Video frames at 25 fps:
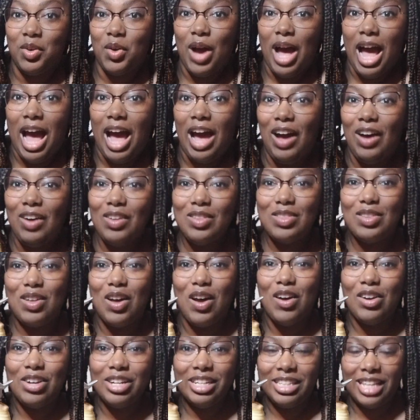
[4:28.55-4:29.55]
How
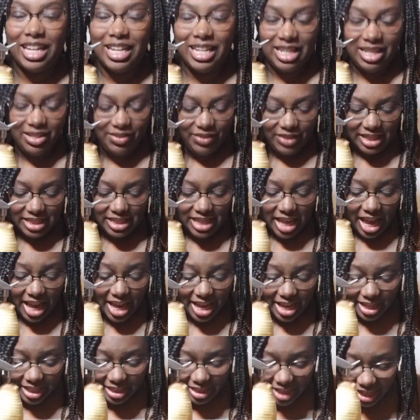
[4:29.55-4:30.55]
long did that even take?